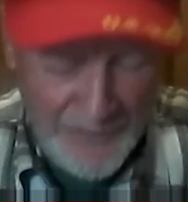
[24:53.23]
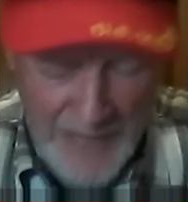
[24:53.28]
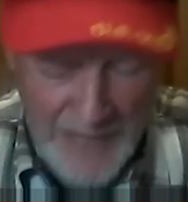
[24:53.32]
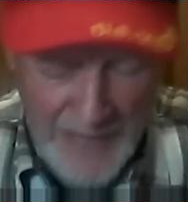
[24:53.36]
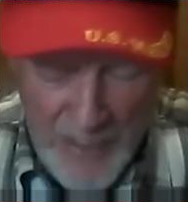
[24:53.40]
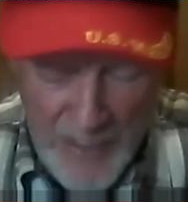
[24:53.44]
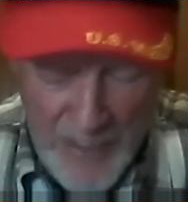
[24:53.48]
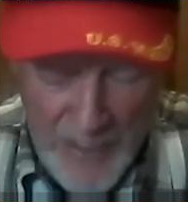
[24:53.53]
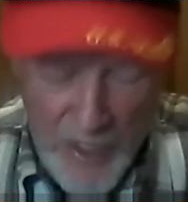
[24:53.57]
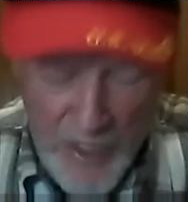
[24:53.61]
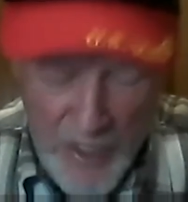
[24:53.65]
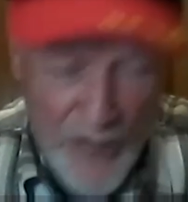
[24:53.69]

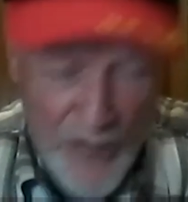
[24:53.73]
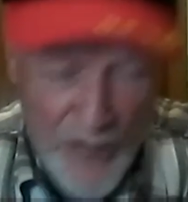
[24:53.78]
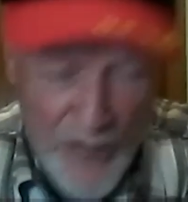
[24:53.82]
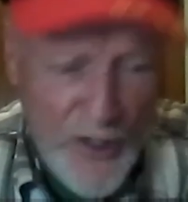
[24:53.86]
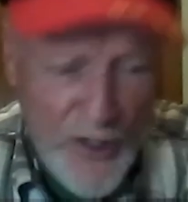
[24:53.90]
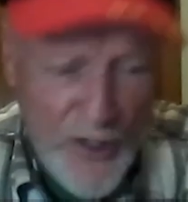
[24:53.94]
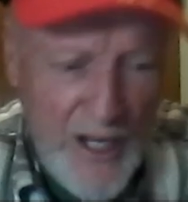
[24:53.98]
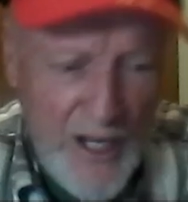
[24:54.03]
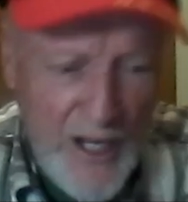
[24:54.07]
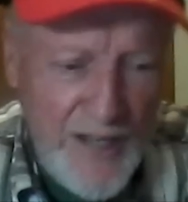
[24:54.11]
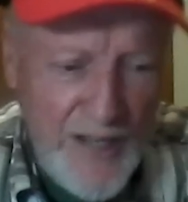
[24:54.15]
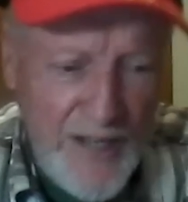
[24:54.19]
We,
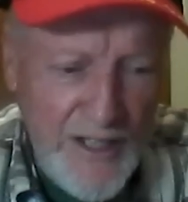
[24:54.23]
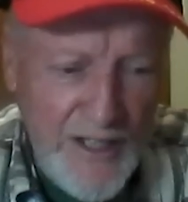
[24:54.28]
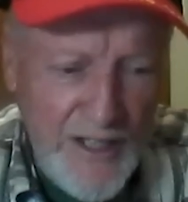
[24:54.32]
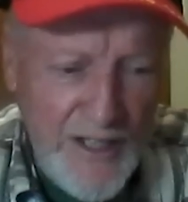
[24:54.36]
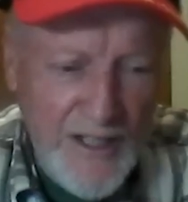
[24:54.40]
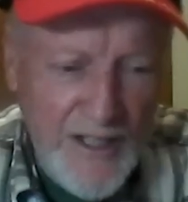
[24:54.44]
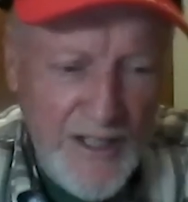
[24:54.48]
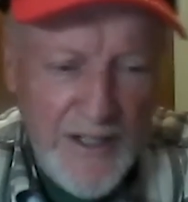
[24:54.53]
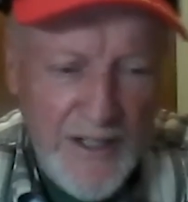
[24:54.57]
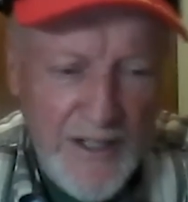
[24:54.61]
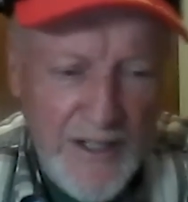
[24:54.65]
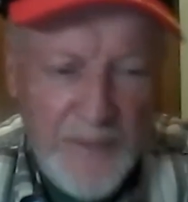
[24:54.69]
also had
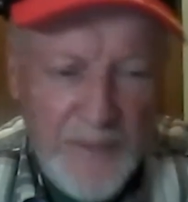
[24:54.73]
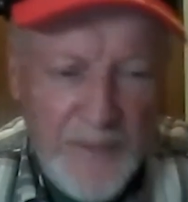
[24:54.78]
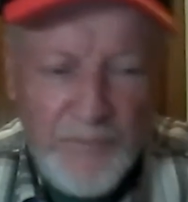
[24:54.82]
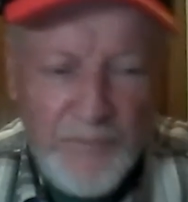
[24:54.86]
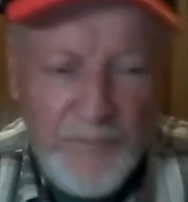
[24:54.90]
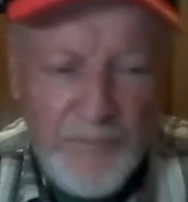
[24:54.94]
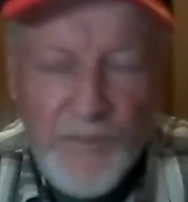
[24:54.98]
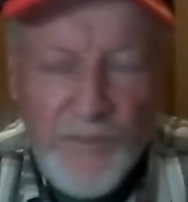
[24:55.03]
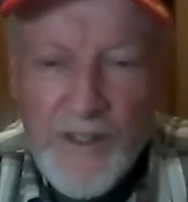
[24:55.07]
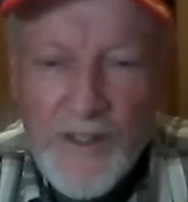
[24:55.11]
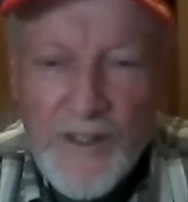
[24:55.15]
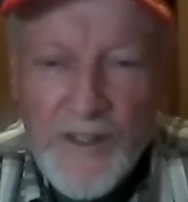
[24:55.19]
the, um,
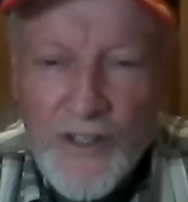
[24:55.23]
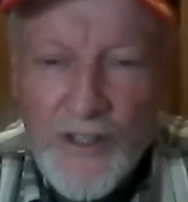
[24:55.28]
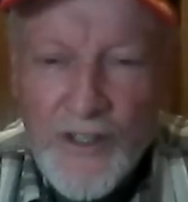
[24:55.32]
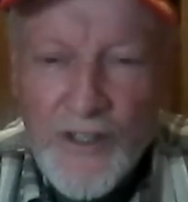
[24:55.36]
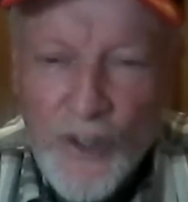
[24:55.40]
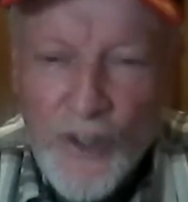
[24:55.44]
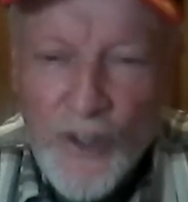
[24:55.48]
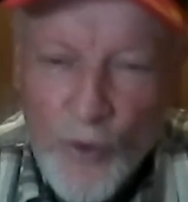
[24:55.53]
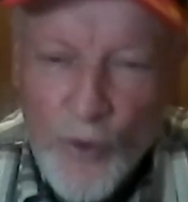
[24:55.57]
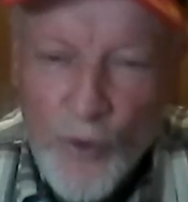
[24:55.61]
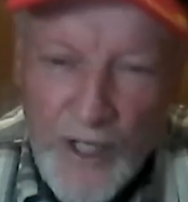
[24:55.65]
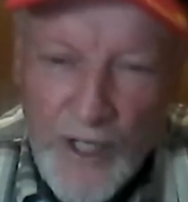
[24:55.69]
the
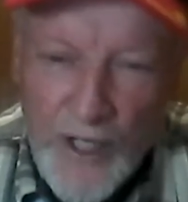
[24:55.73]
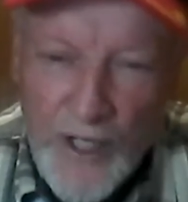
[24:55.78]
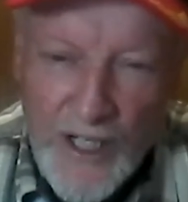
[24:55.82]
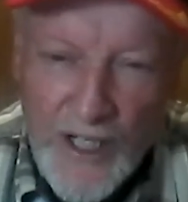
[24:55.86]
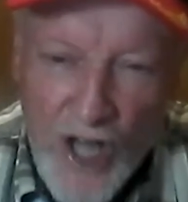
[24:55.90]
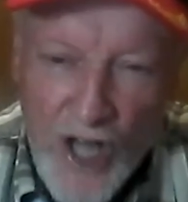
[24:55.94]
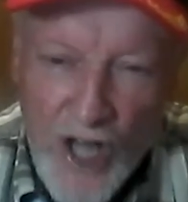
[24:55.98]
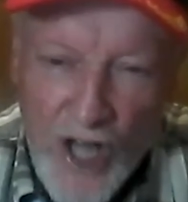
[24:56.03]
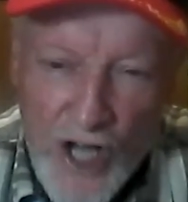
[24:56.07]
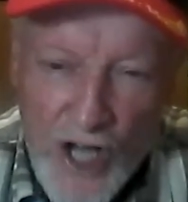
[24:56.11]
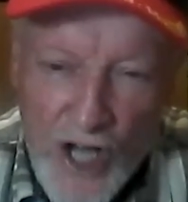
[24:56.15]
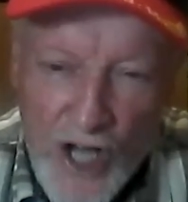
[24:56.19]

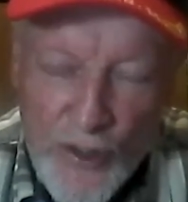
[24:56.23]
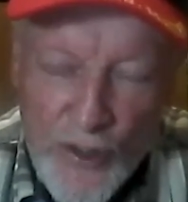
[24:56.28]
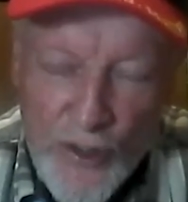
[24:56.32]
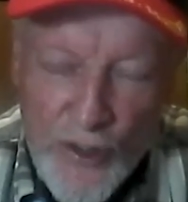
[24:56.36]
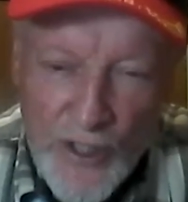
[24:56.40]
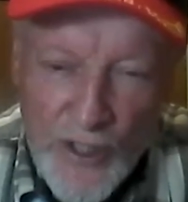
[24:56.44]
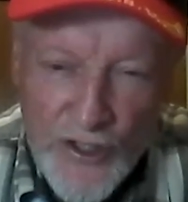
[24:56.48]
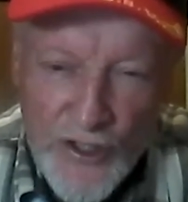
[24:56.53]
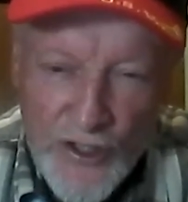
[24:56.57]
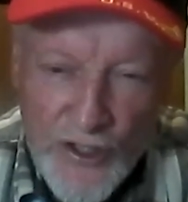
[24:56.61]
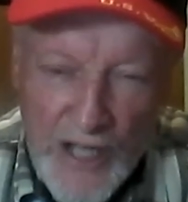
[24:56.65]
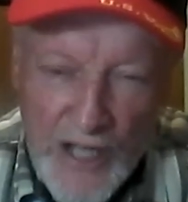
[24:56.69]
Korean
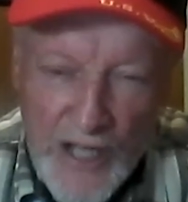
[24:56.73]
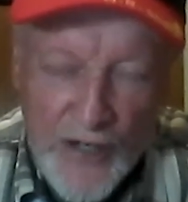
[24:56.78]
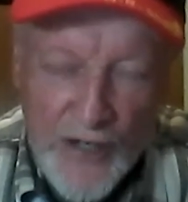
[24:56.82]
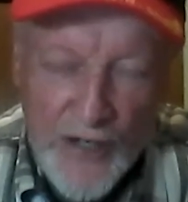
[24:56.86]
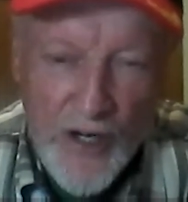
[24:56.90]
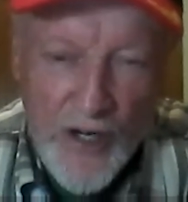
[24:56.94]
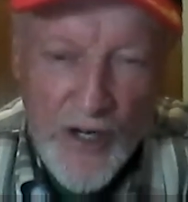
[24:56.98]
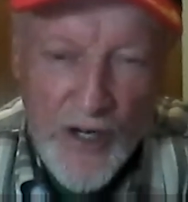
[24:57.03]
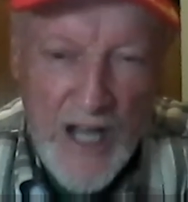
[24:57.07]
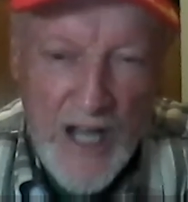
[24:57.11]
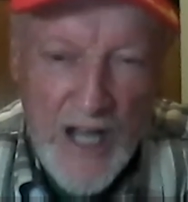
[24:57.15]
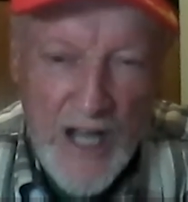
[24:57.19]
laundry inside
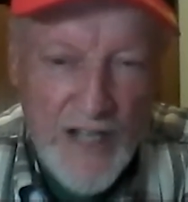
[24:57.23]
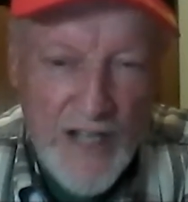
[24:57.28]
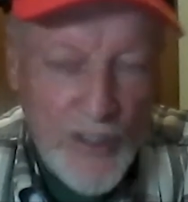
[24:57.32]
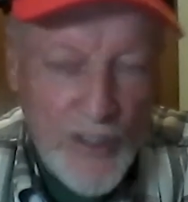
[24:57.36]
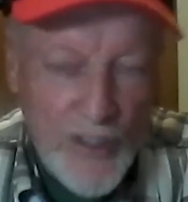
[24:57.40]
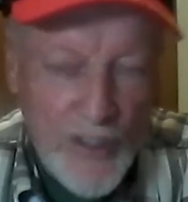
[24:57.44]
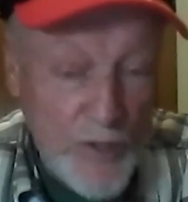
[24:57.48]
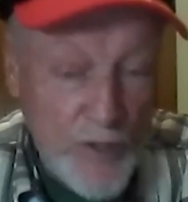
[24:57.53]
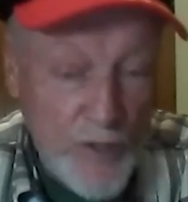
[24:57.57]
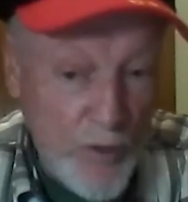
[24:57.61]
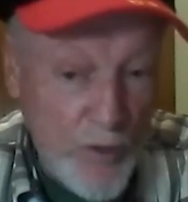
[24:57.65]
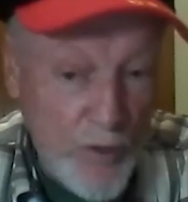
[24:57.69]
our
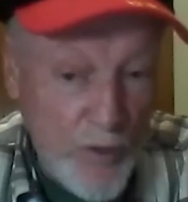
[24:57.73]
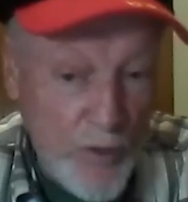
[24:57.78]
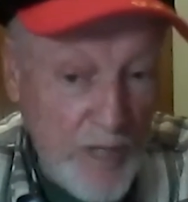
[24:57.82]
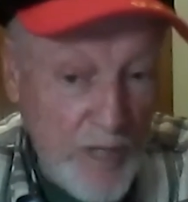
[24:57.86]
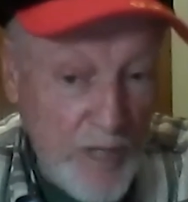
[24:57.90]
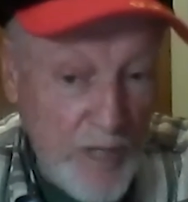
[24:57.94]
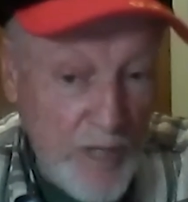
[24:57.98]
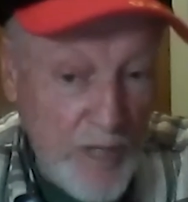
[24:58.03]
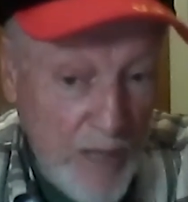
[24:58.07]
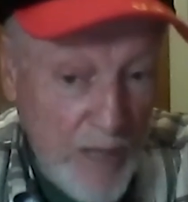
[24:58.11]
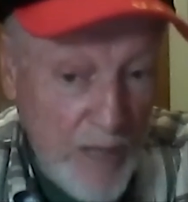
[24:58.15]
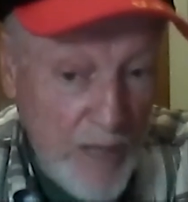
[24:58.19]
lines. It was run
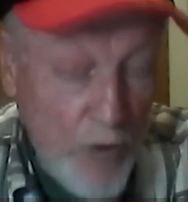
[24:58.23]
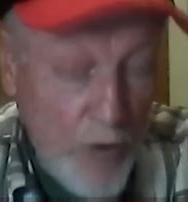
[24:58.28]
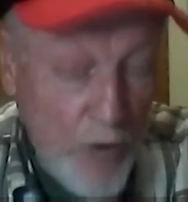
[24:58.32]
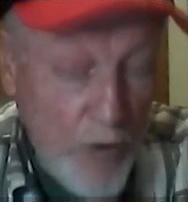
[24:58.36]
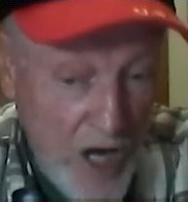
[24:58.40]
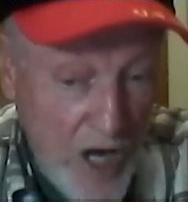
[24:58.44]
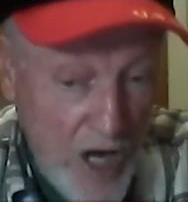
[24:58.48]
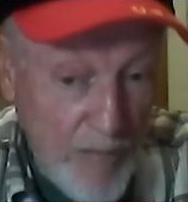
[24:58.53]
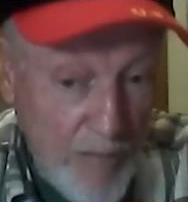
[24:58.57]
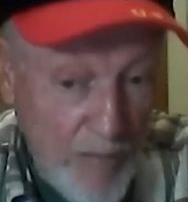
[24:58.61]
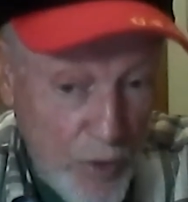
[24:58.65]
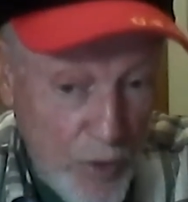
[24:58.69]
by
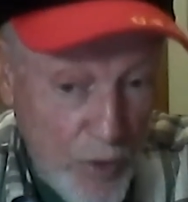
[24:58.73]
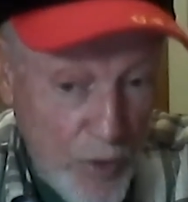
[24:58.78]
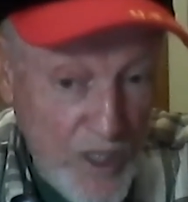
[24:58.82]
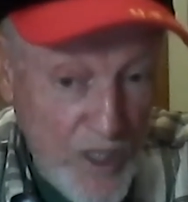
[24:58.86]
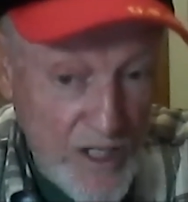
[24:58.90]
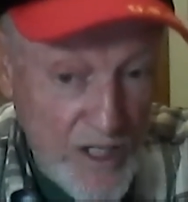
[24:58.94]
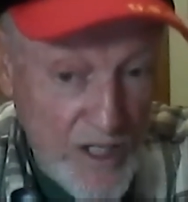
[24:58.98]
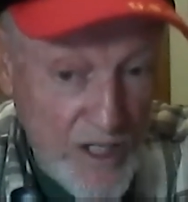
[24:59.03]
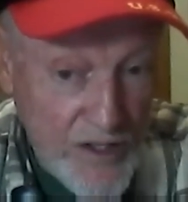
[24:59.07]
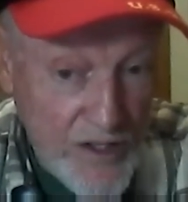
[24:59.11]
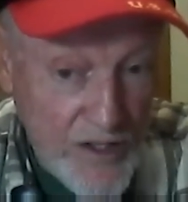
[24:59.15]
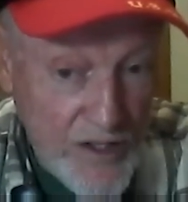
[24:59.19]
ROK
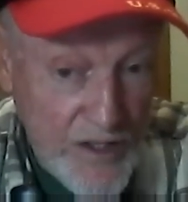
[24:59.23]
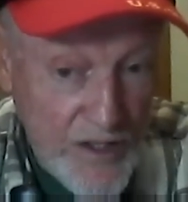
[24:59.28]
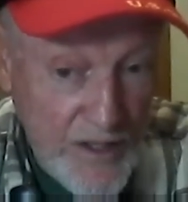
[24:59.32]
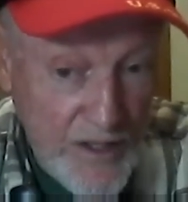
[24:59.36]
Marines,